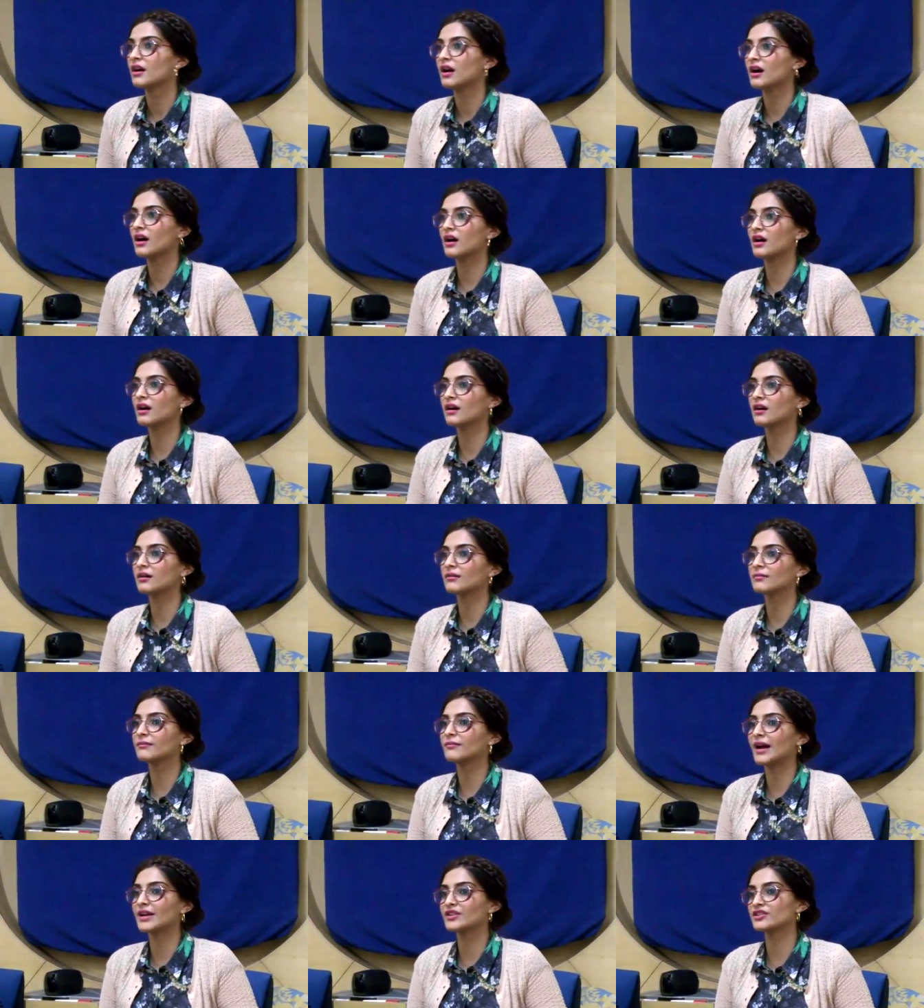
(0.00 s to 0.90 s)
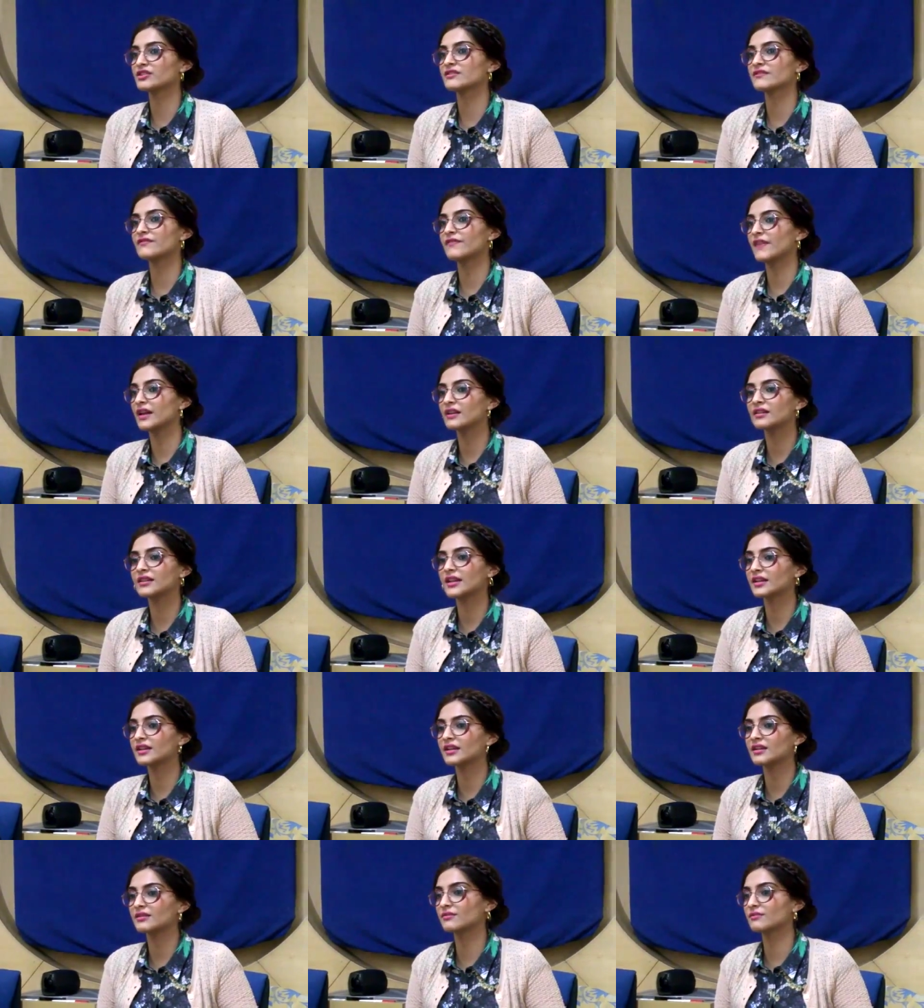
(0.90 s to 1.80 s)
Um, I just felt
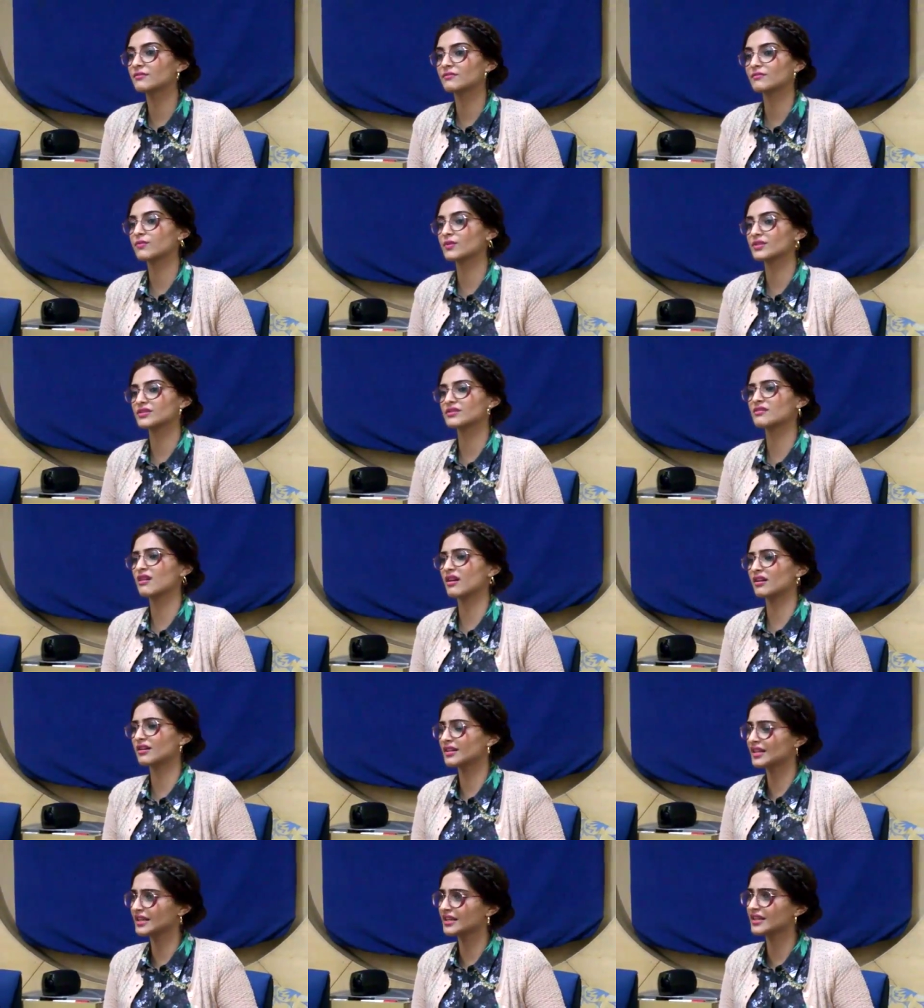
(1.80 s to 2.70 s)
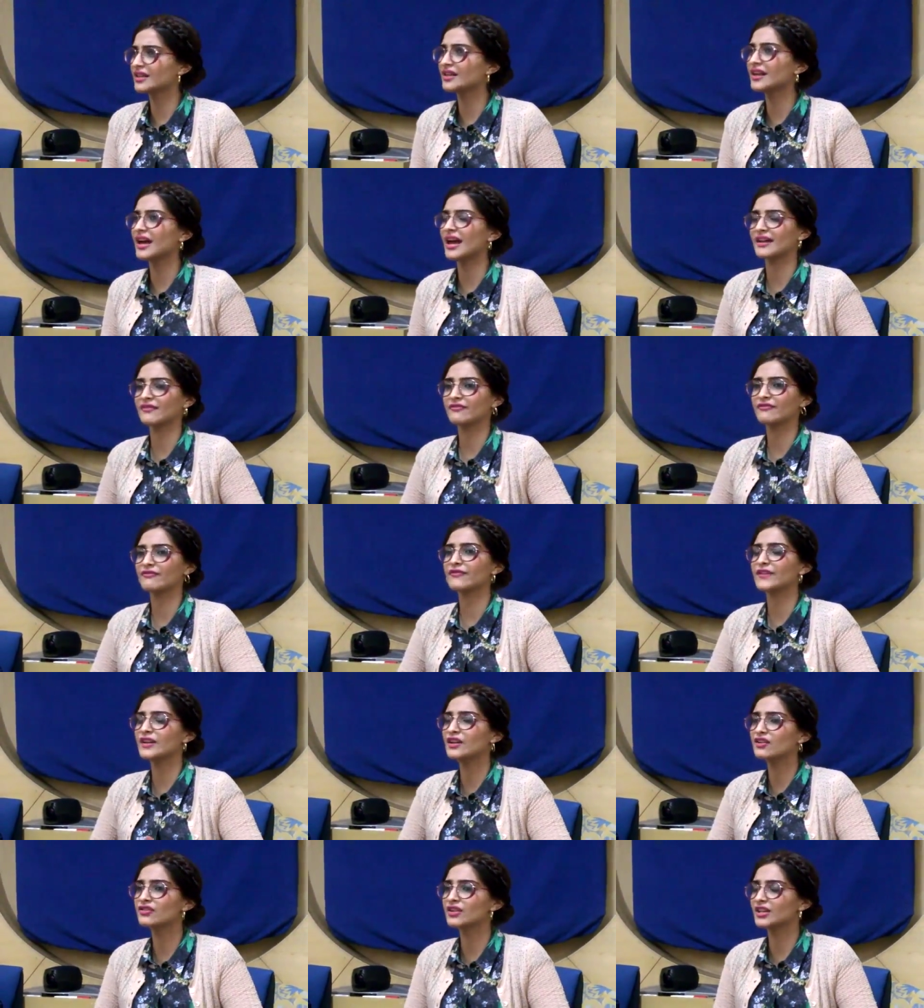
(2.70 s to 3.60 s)
that it was not needed. I
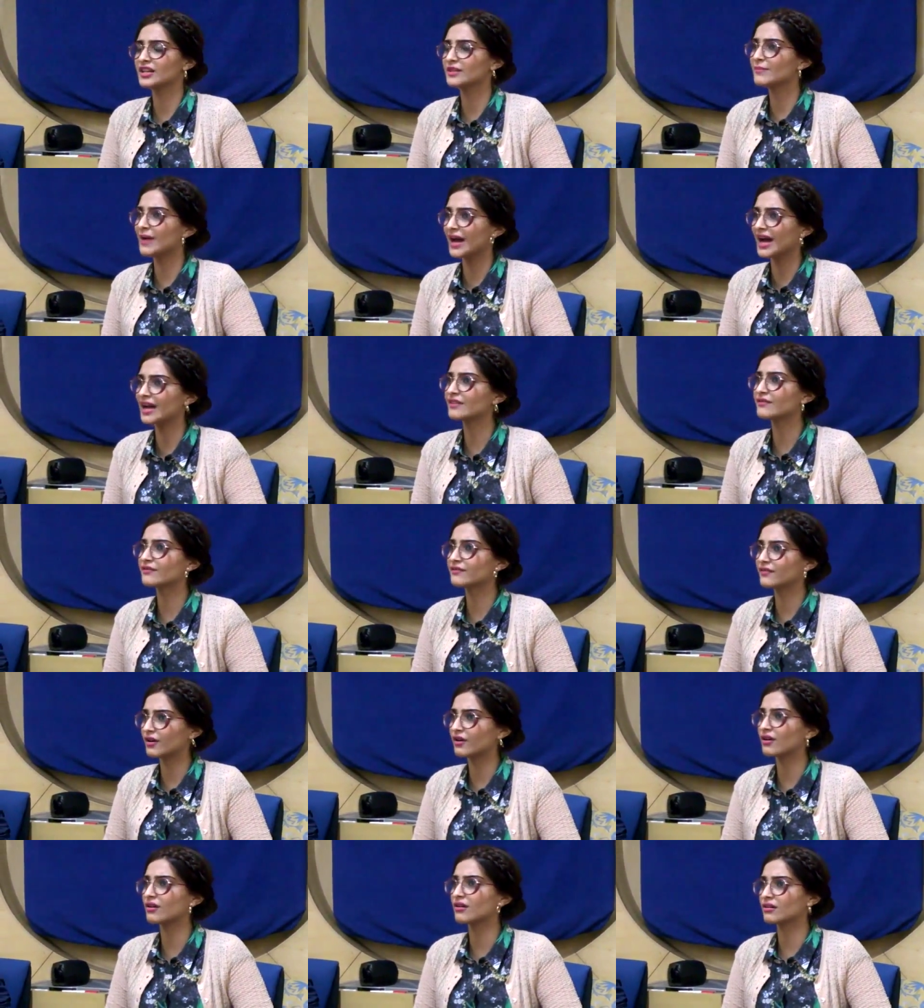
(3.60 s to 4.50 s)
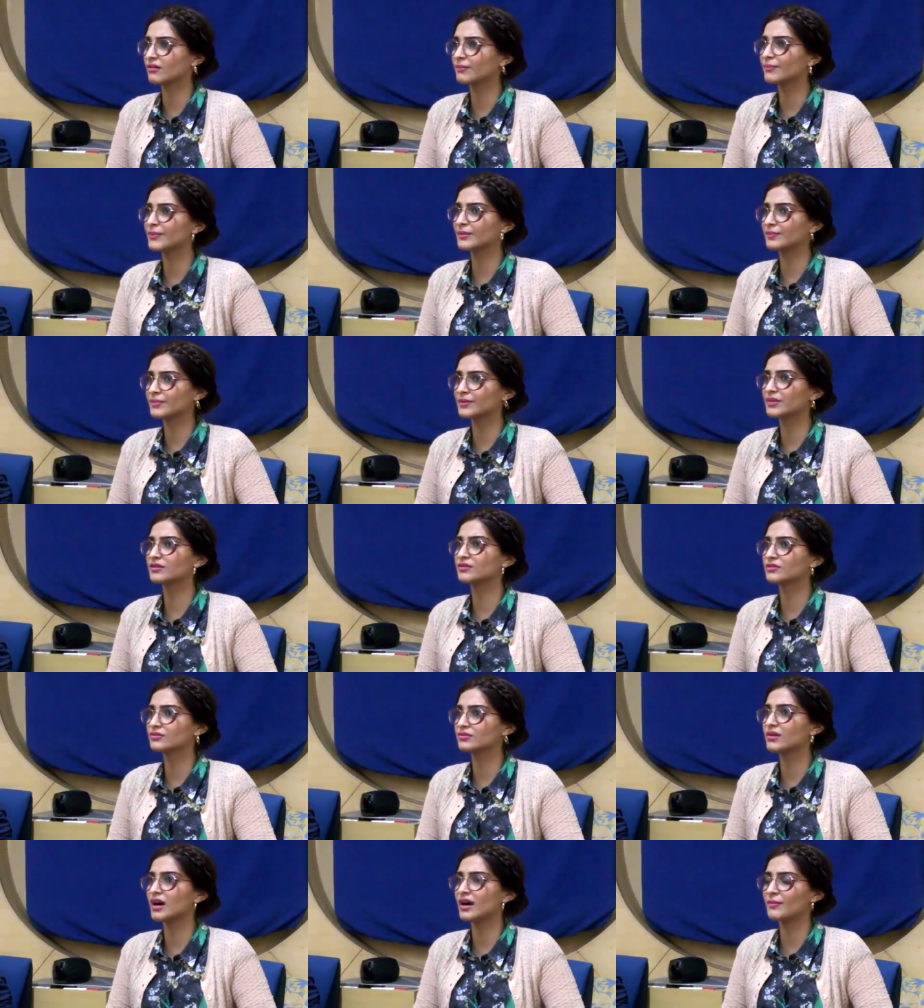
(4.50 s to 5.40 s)
feel really bad for people
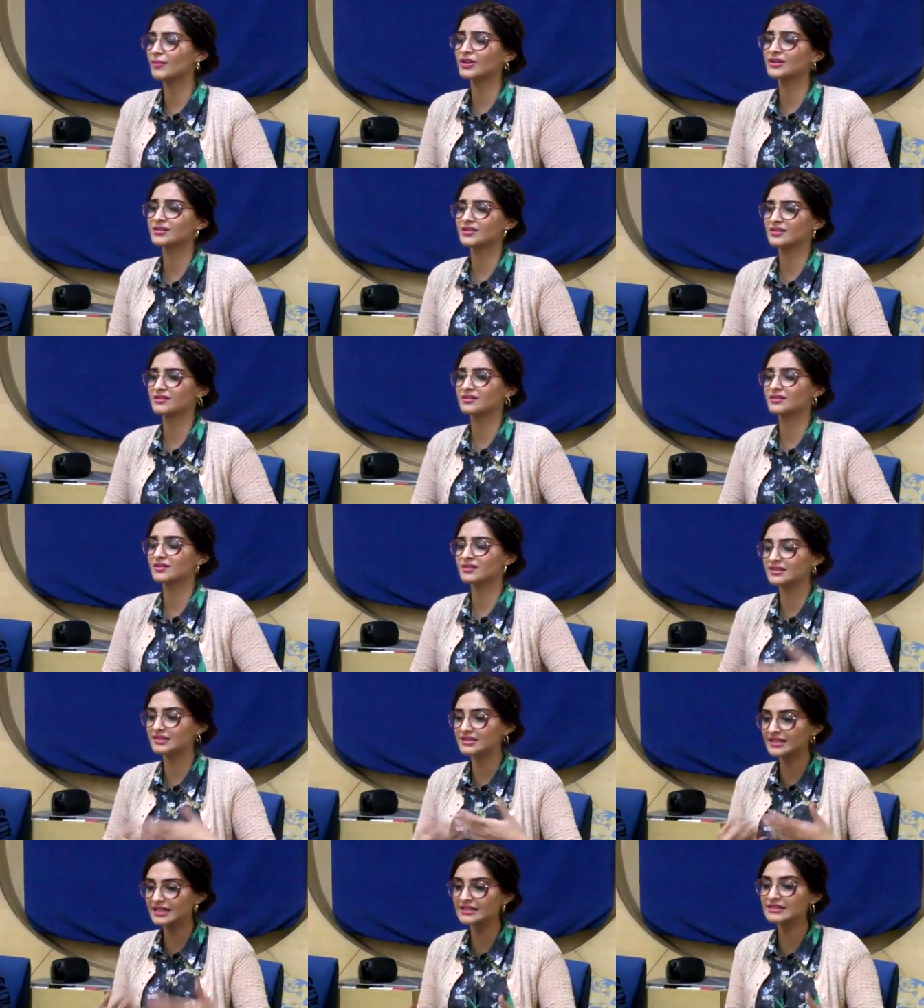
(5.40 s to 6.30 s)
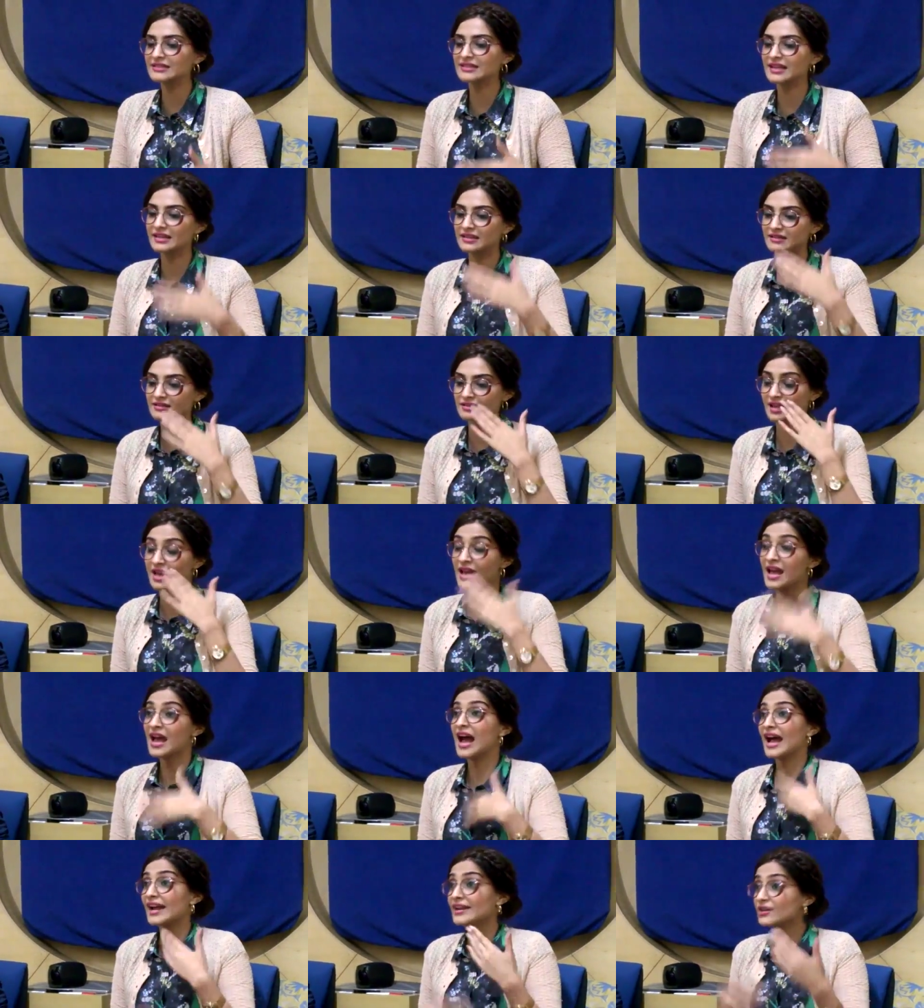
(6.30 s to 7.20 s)
who are, because it's a disease that is,
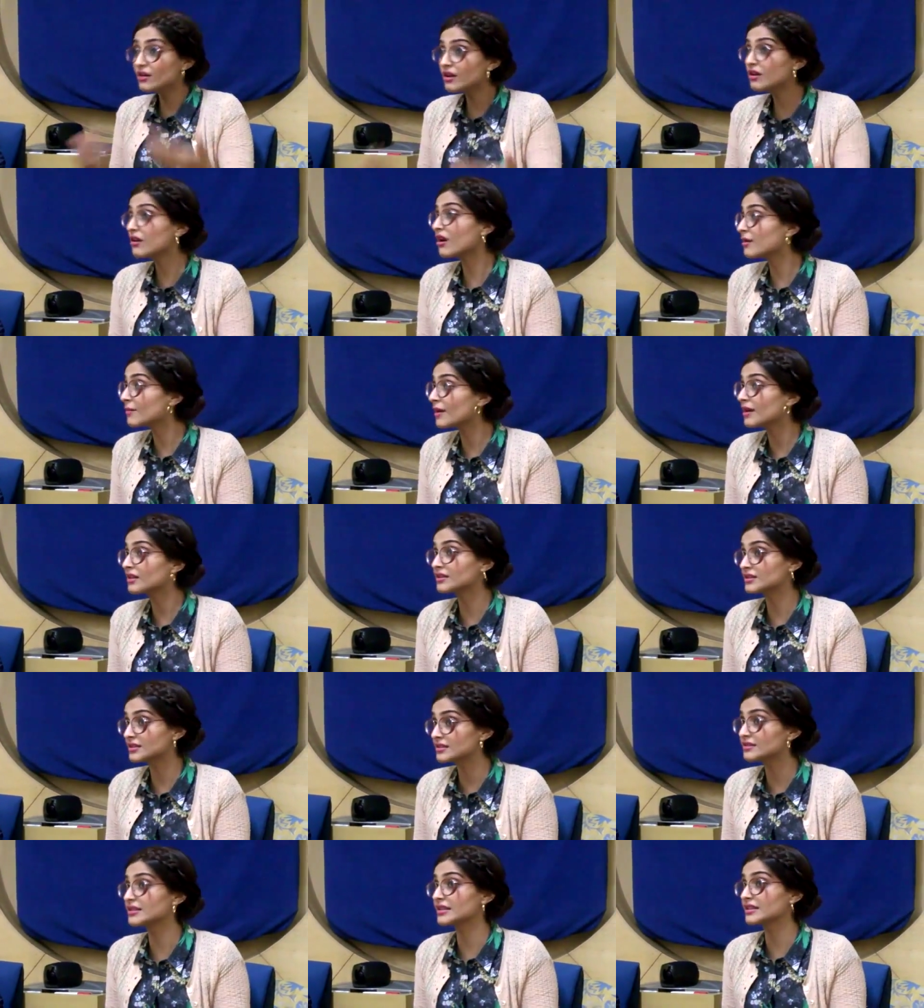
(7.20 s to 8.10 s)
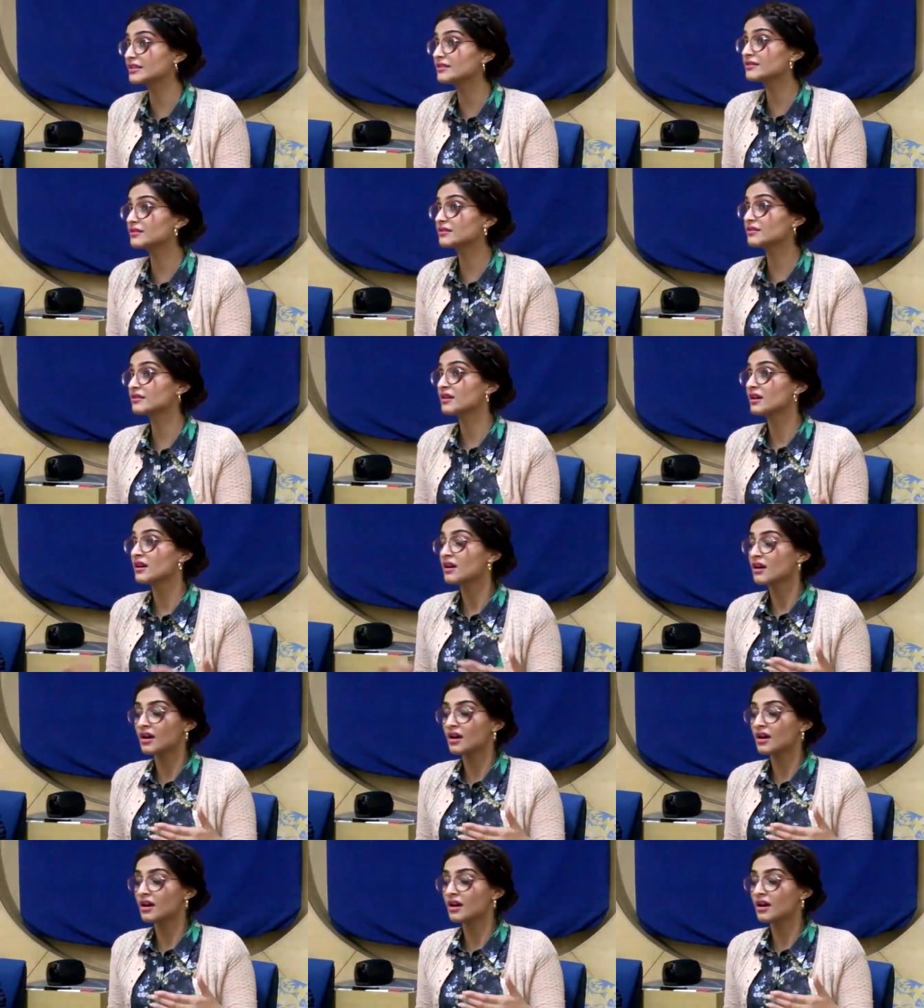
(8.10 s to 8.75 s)
I know a lot about the disease.